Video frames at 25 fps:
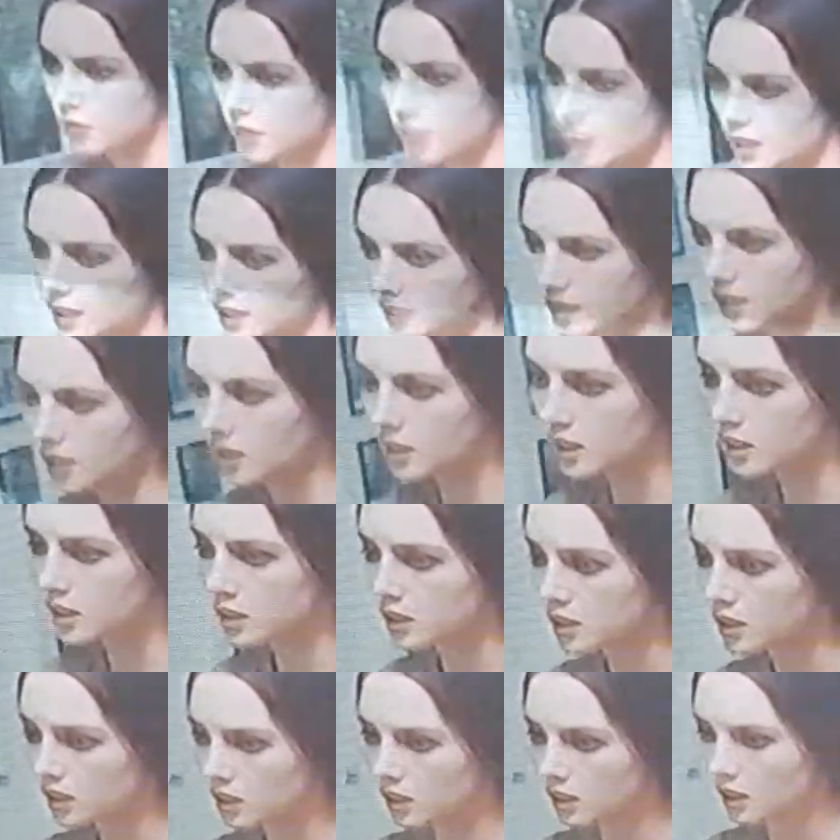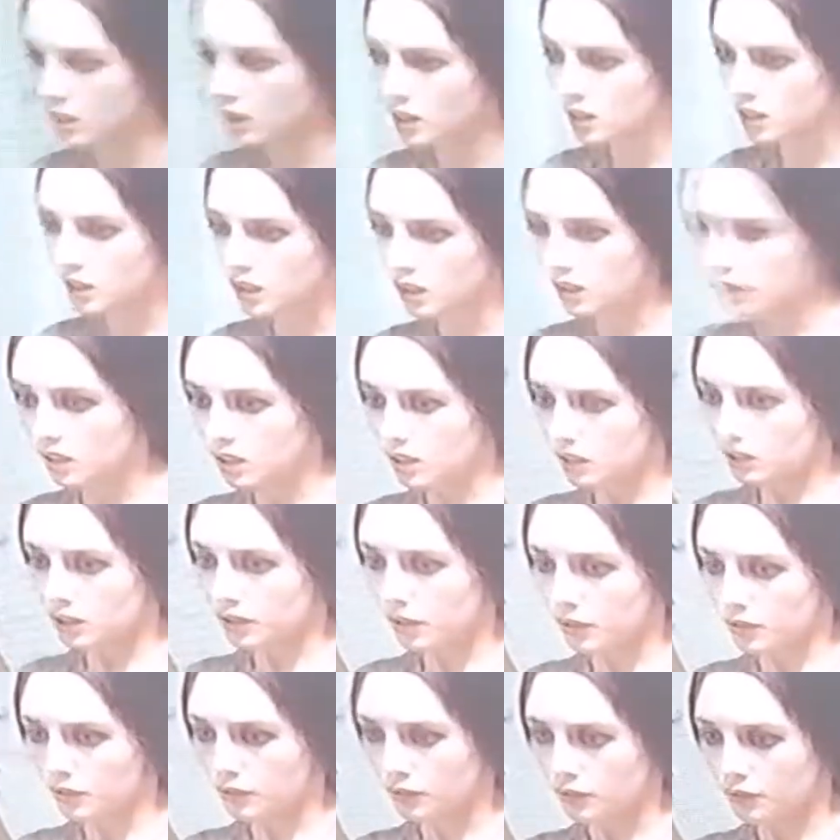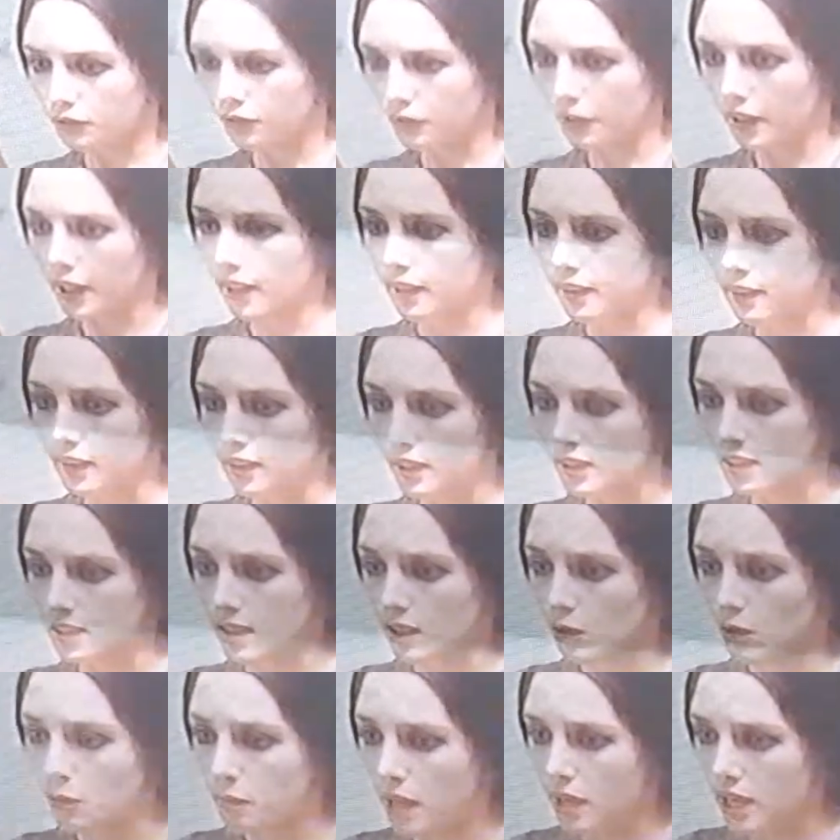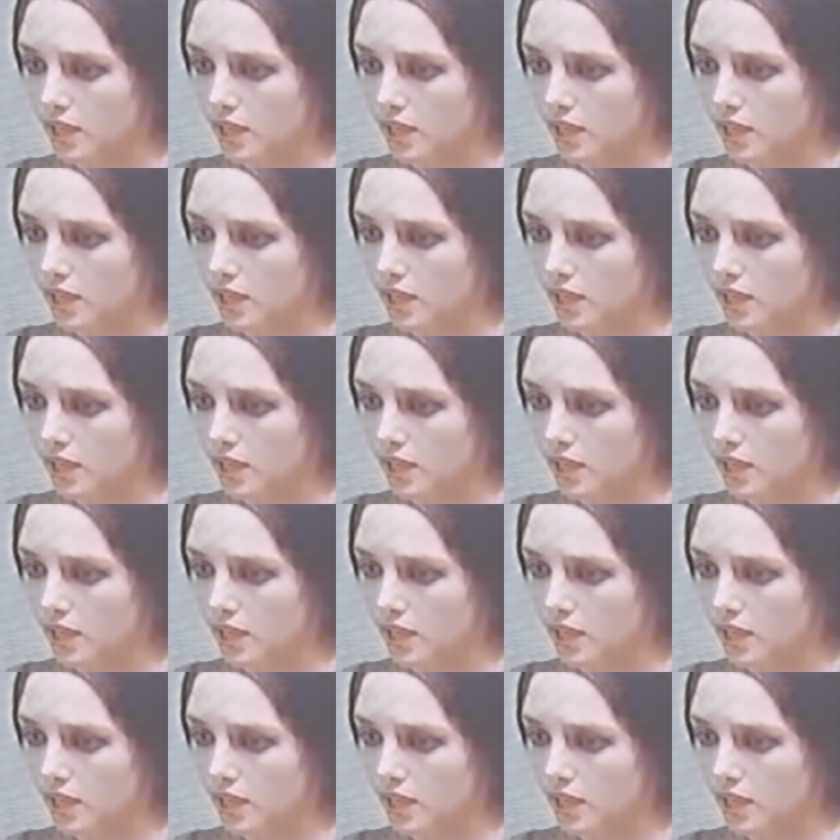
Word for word: Faith. Faith is the